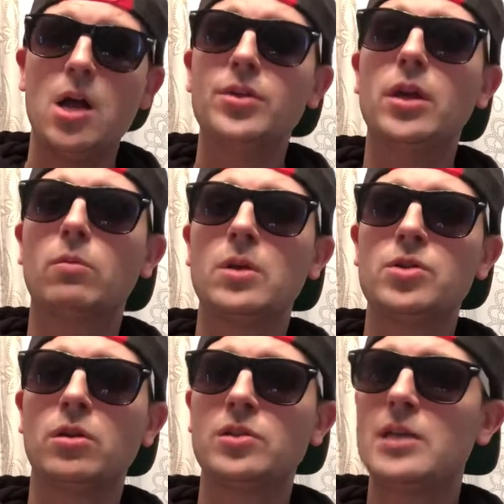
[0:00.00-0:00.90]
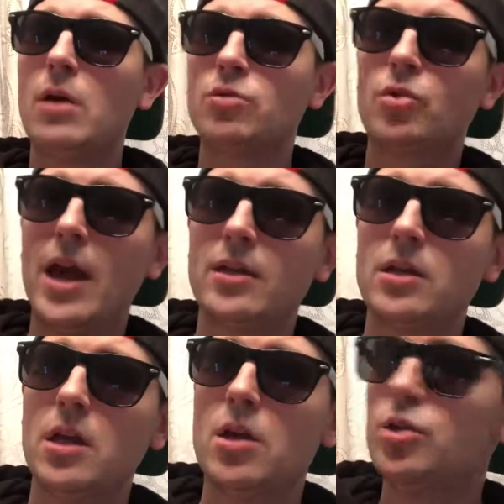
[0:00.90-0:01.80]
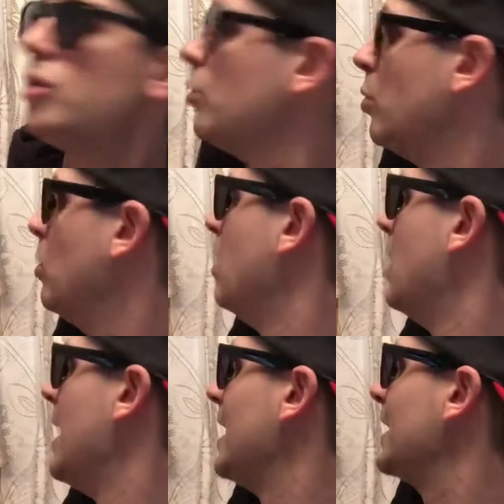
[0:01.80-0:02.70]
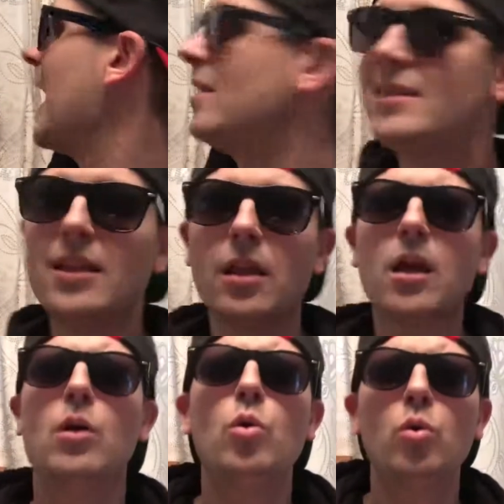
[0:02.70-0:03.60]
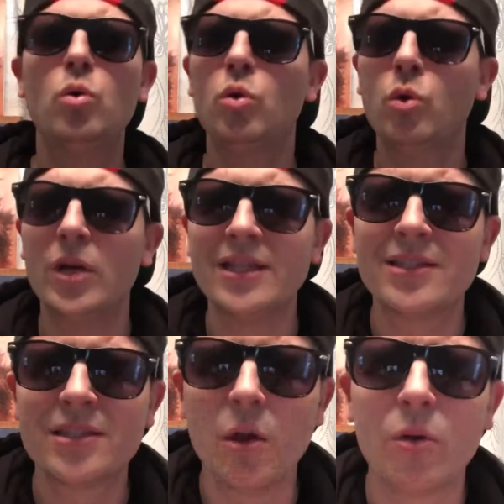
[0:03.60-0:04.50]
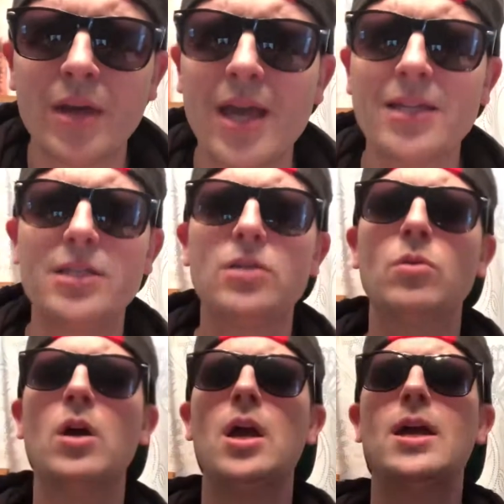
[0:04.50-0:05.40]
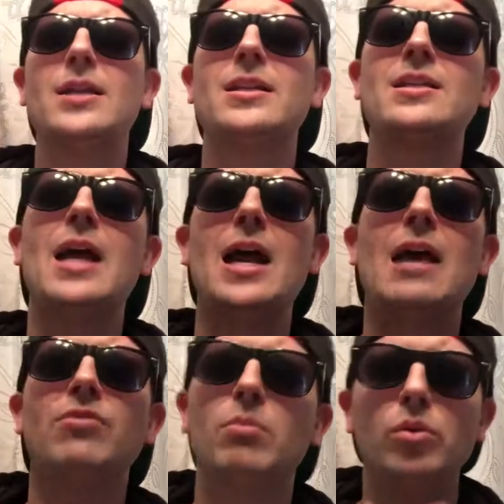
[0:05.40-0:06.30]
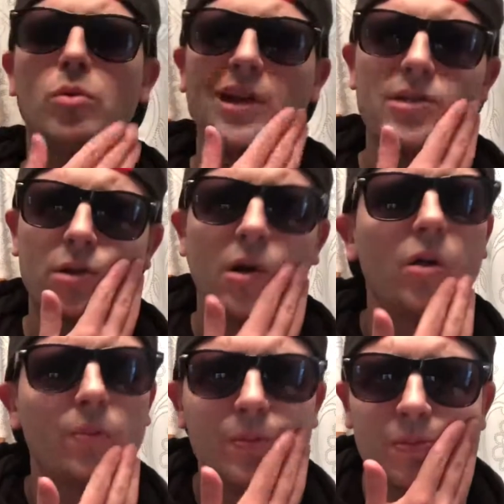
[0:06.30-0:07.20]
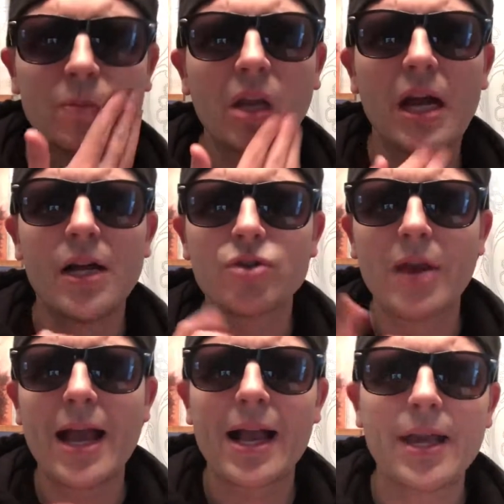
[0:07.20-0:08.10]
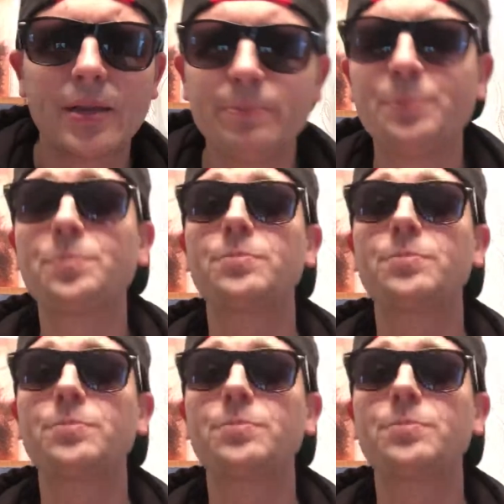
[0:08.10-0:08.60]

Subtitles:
The original soundtrack to Godzilla. Ooh, it's so nice too. It does not have the Blue Oyster Cult track on it,